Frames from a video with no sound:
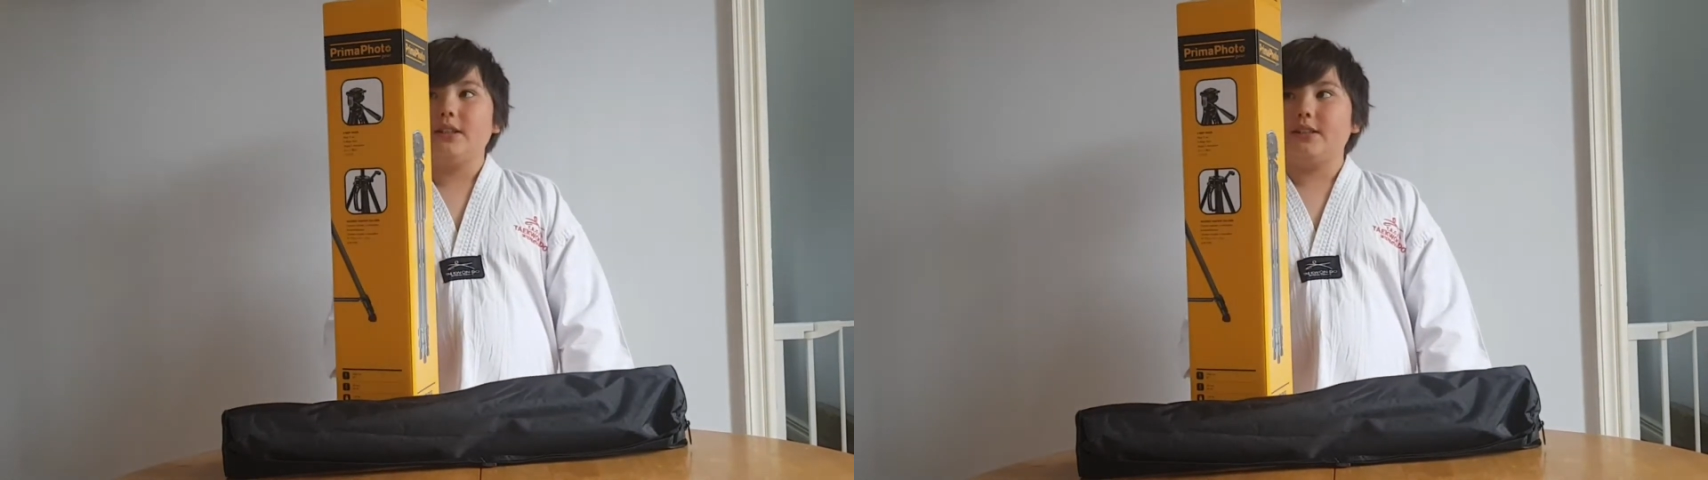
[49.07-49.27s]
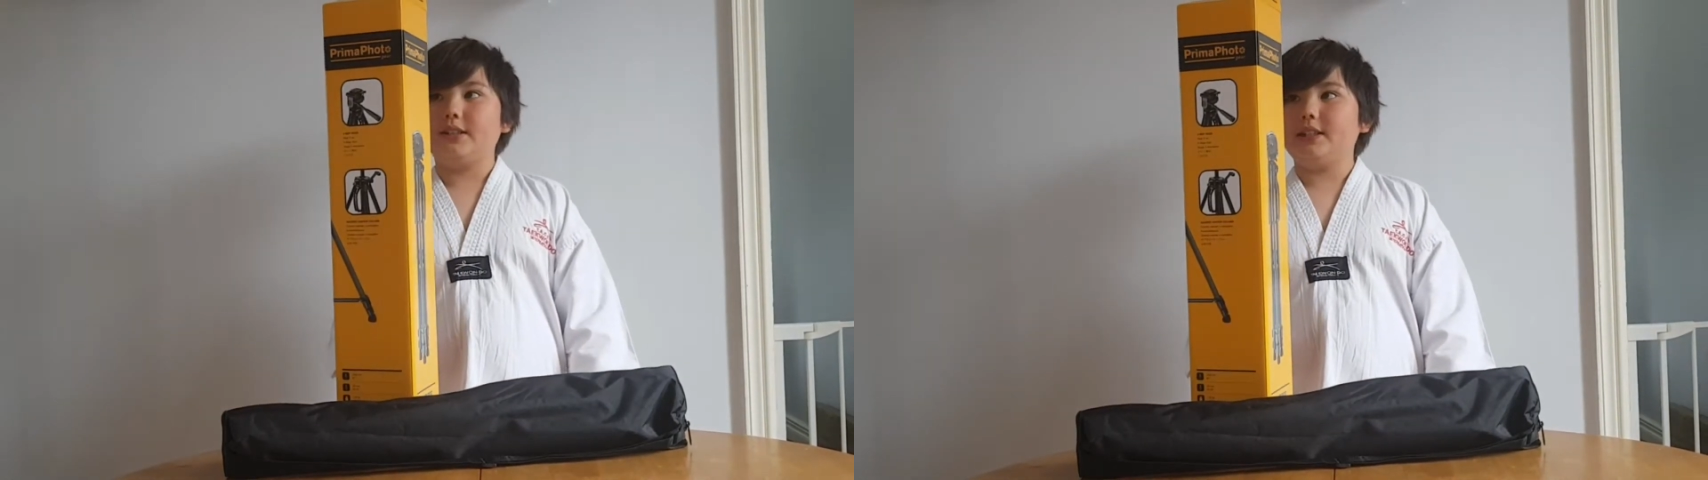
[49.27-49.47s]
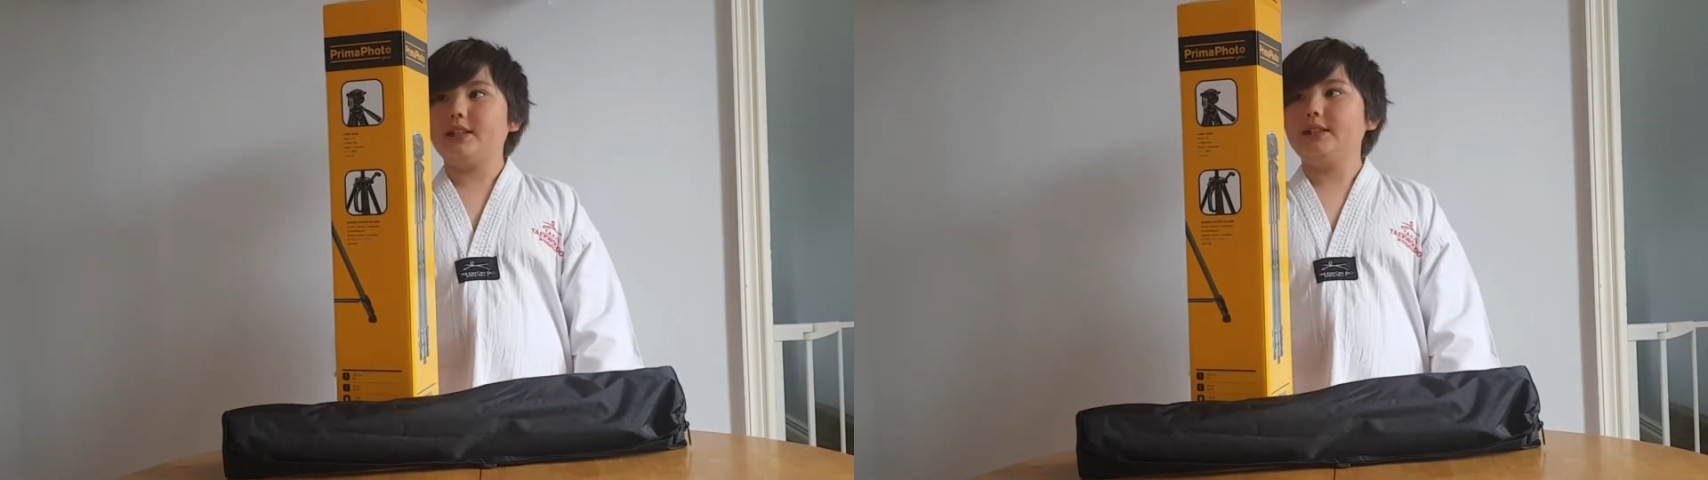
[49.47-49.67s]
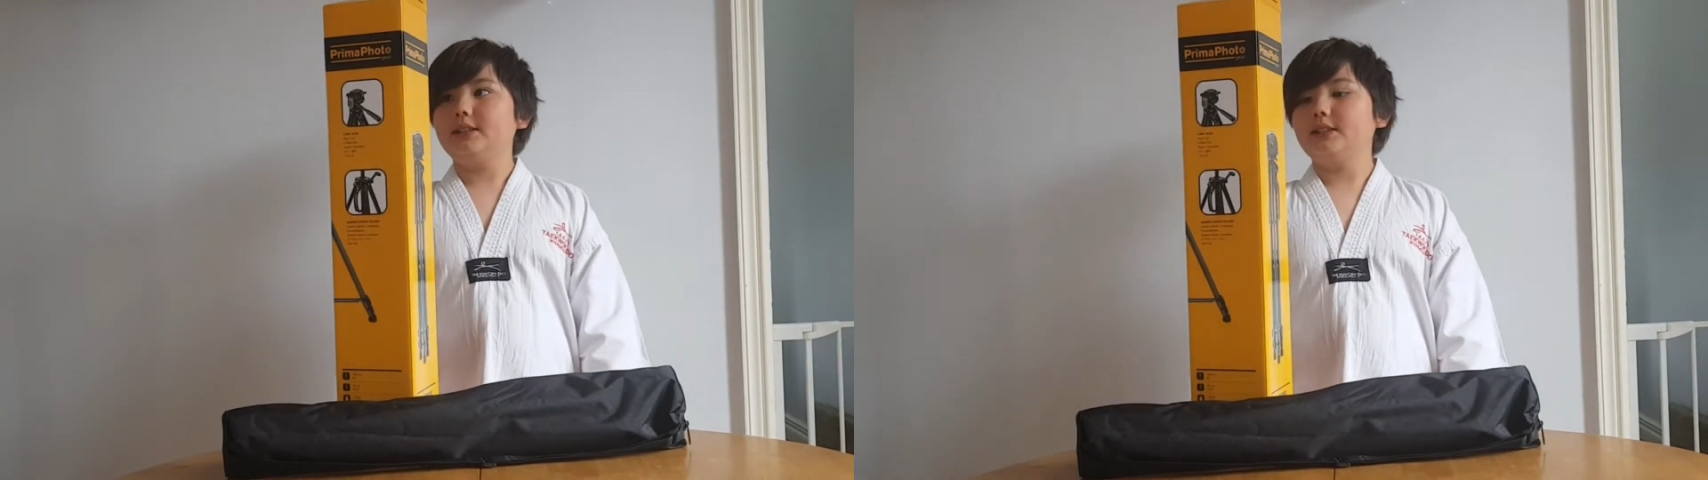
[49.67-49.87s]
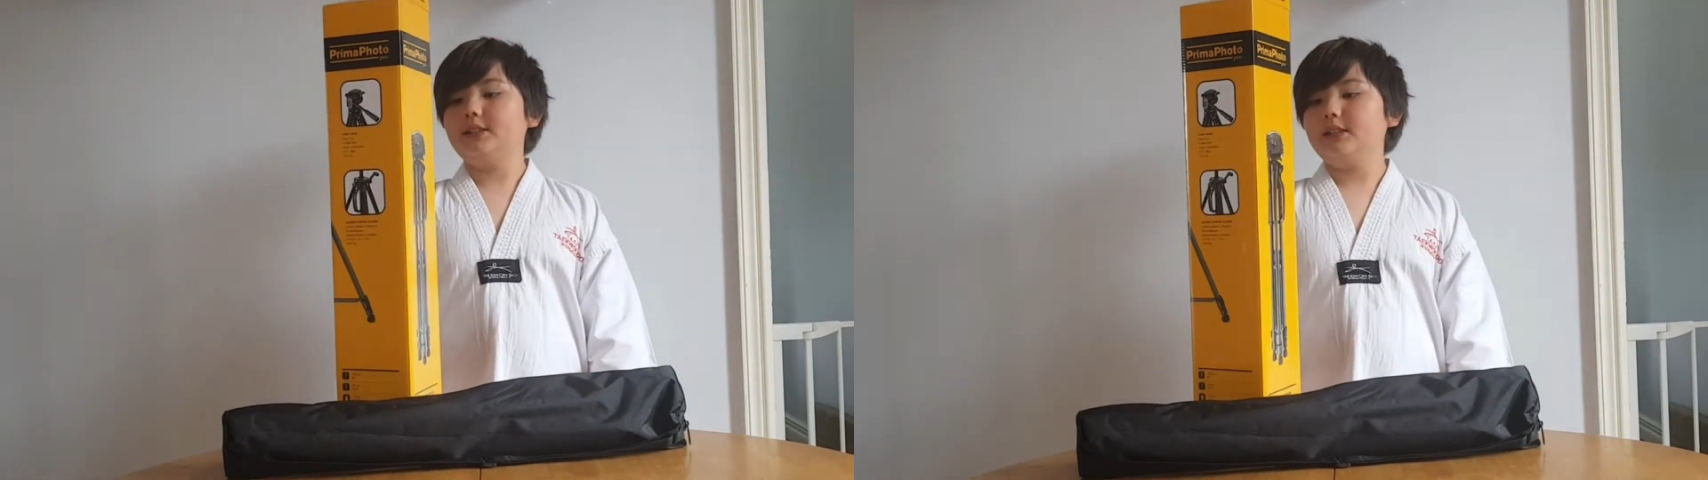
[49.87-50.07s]

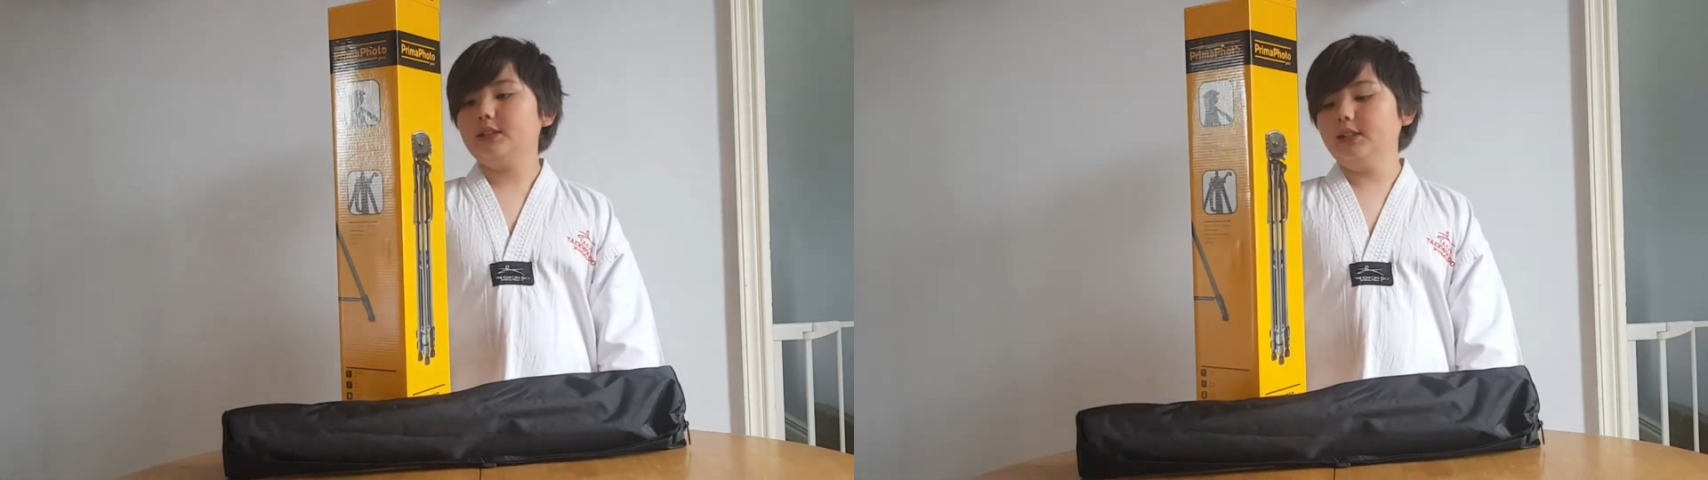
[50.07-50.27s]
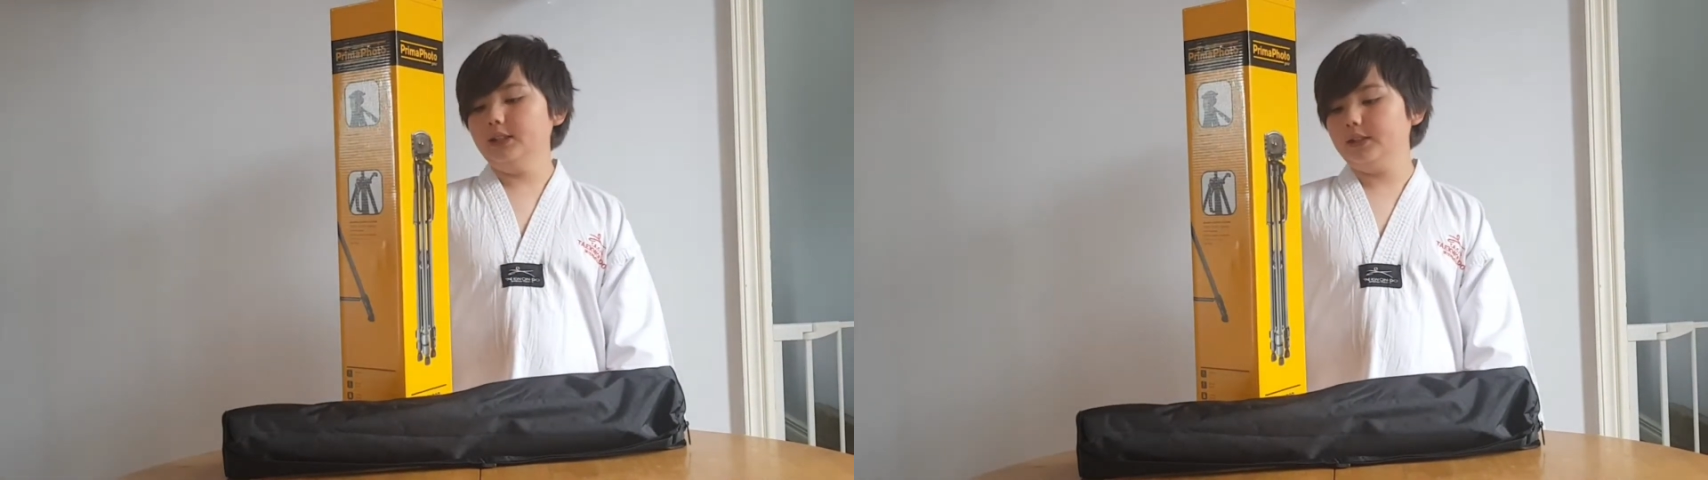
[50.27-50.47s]
this.